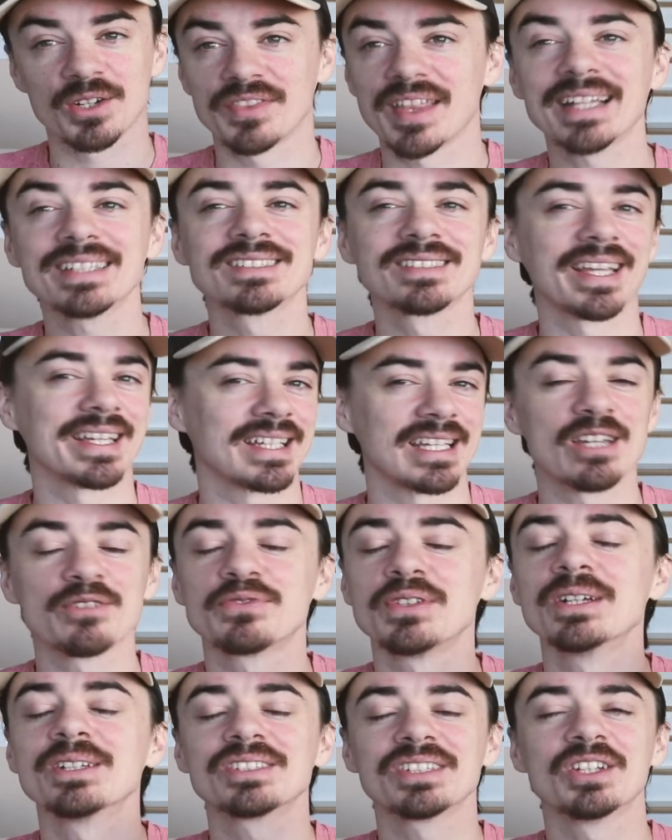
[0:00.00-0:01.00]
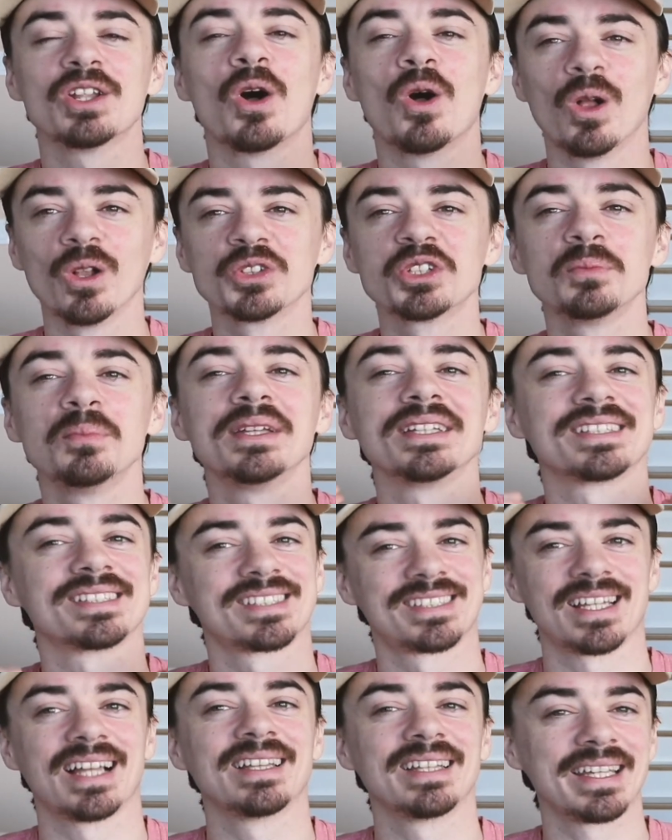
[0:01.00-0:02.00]
That's like, if there's an ultimate
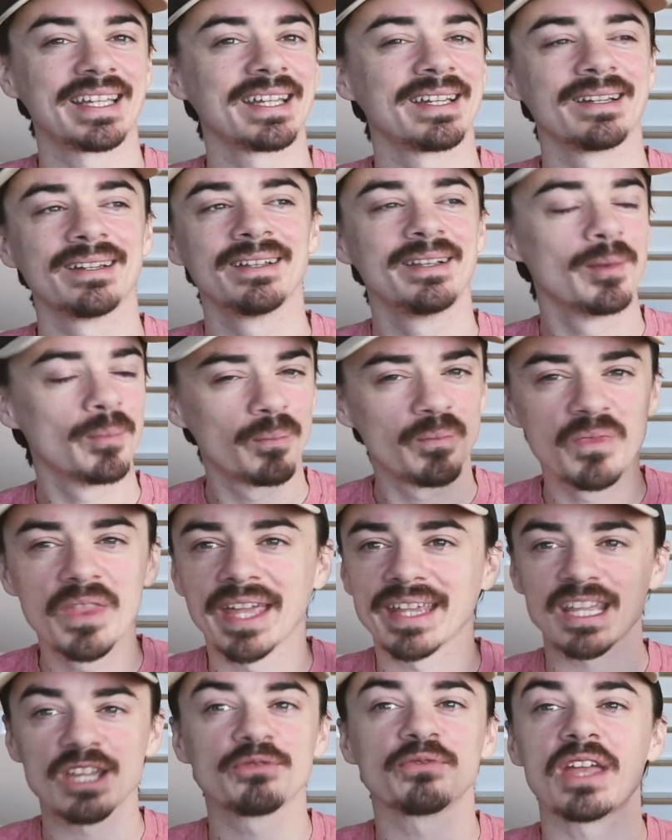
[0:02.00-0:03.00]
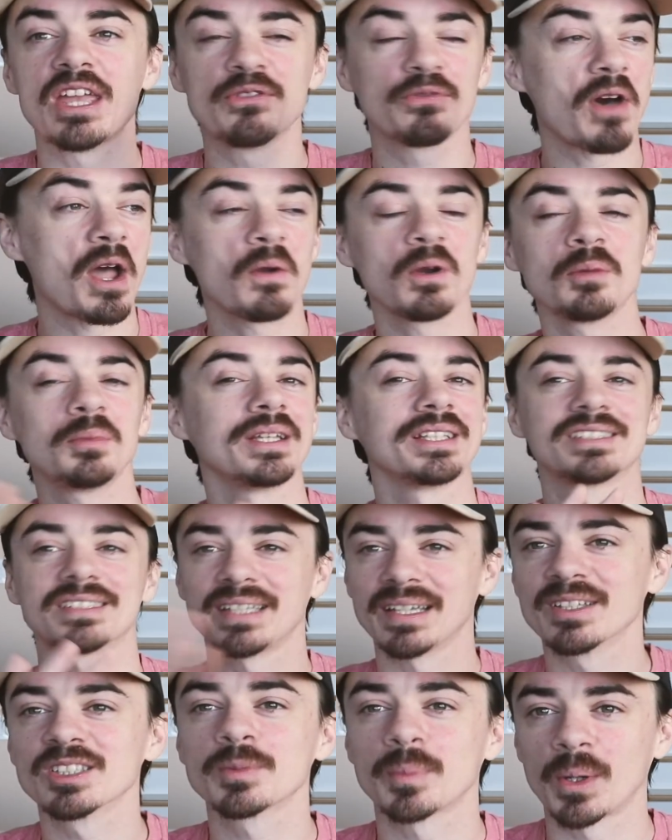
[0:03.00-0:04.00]
selling, like if I were to be a
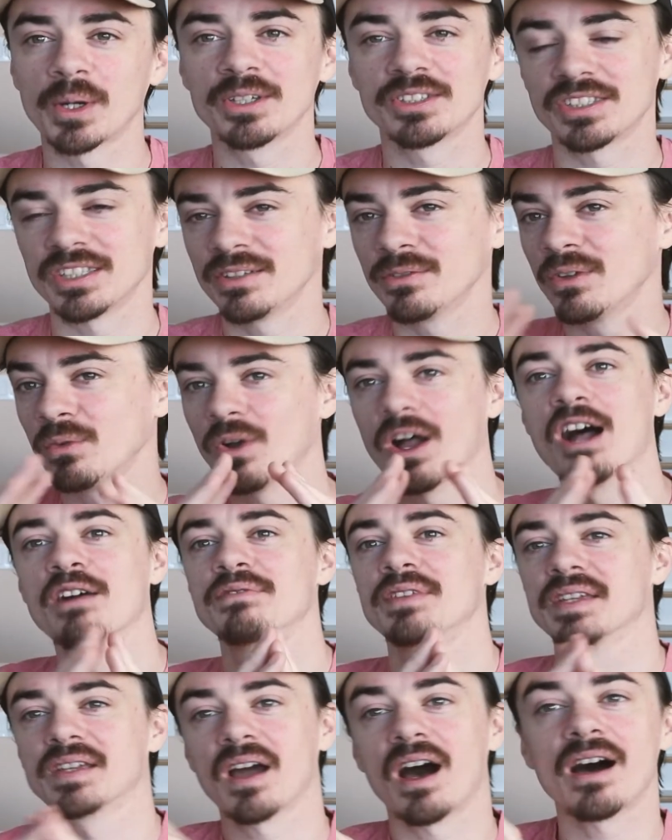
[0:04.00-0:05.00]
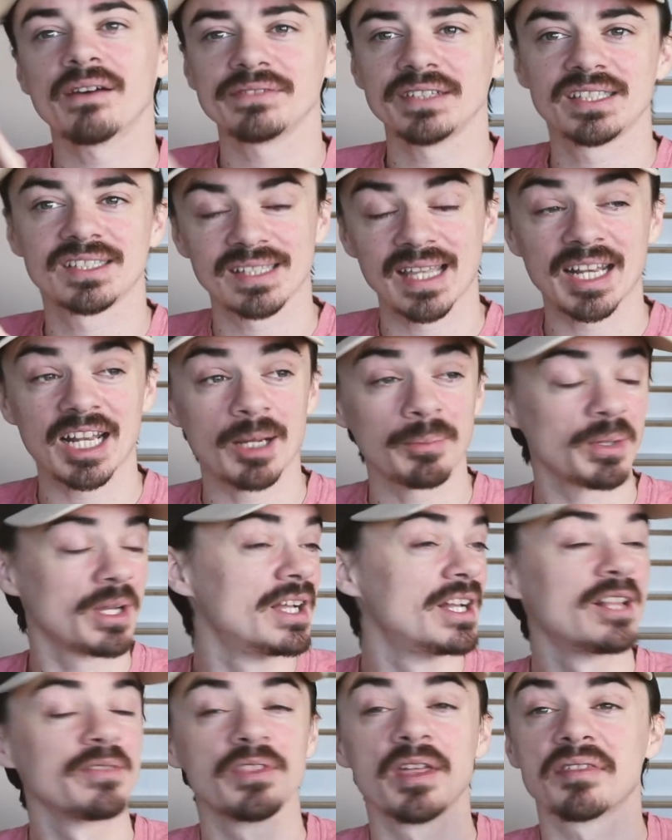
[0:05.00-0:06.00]
salesperson of the coffee
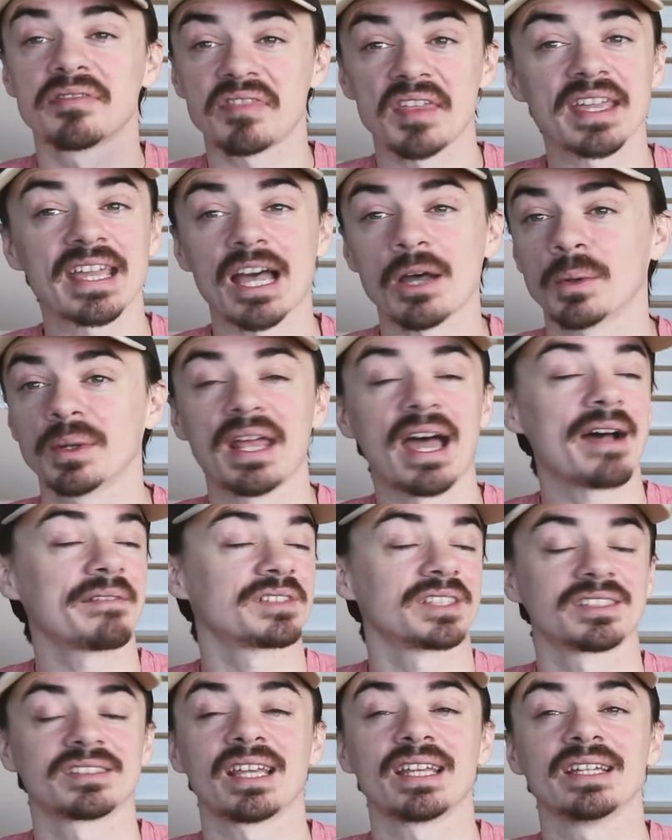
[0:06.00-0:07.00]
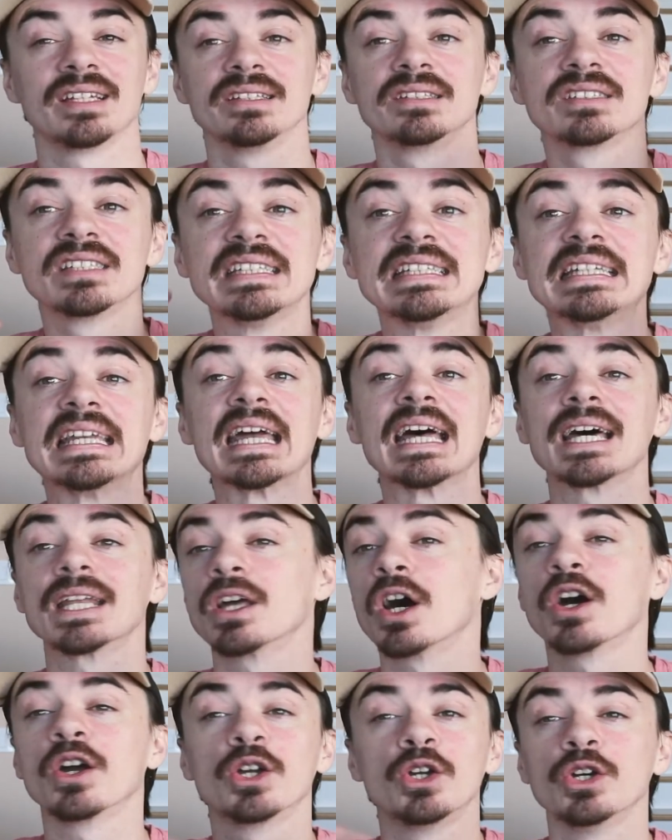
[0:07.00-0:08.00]
setup, the thing I would have to say is get
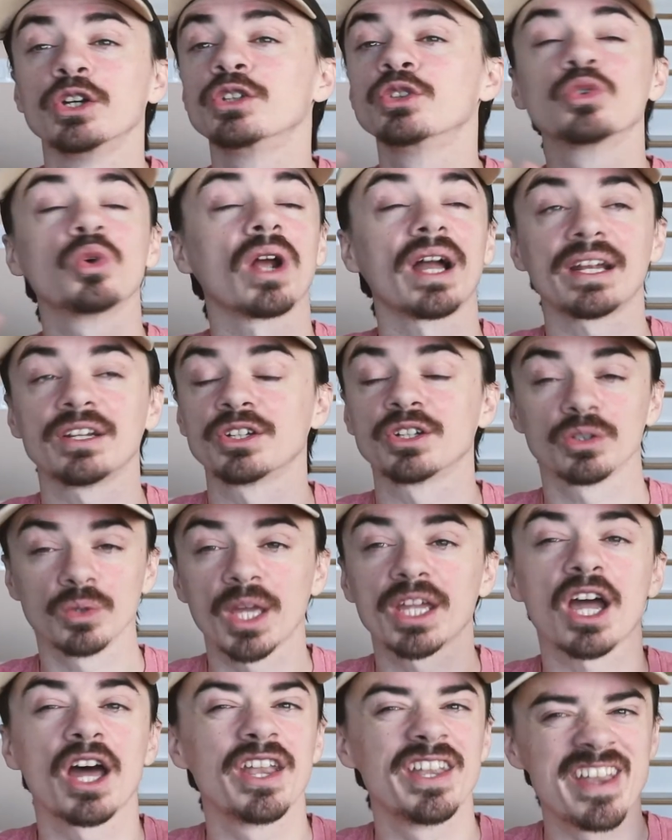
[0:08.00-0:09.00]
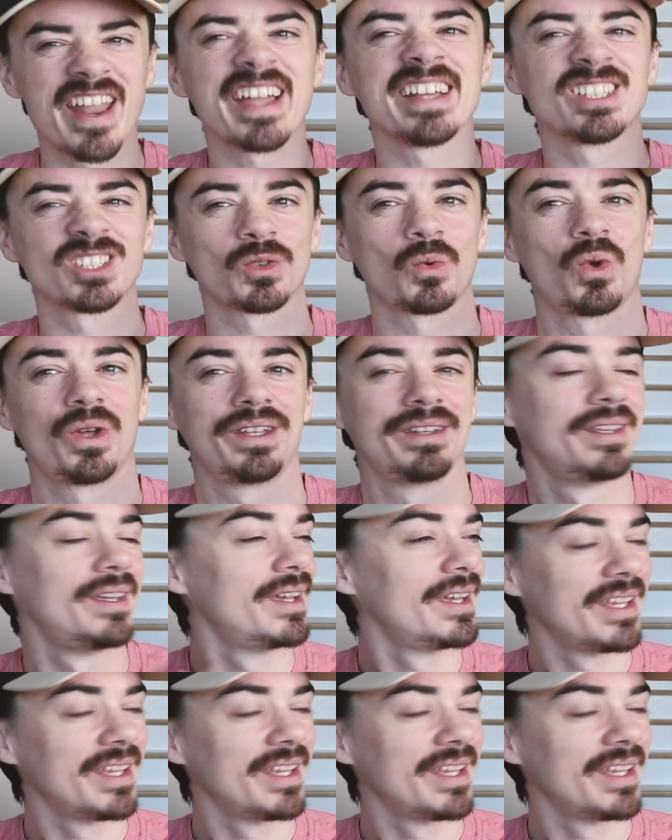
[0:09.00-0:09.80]
a good grinder, like a nice one,